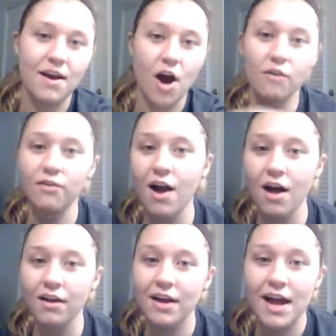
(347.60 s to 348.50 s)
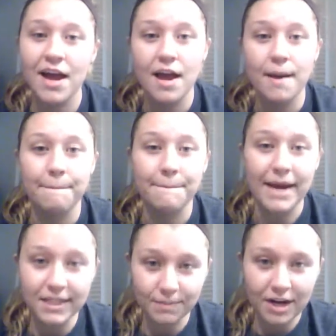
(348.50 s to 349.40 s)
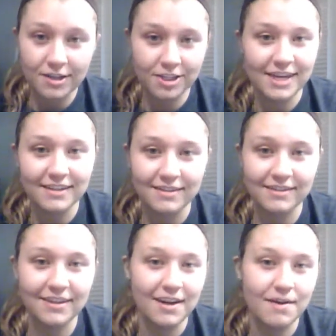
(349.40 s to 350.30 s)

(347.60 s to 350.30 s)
overall, make spreadsheets,